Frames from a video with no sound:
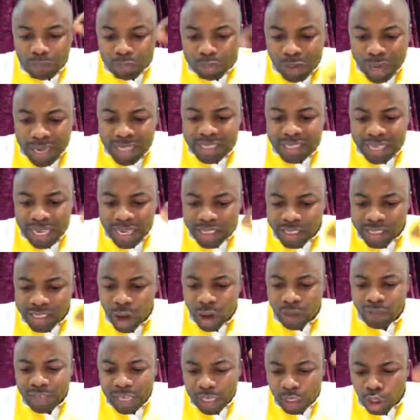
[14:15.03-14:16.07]
presence
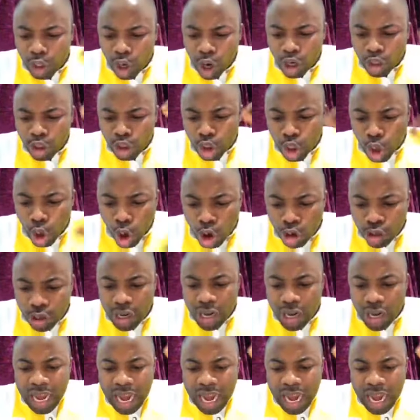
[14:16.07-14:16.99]
of the Lord God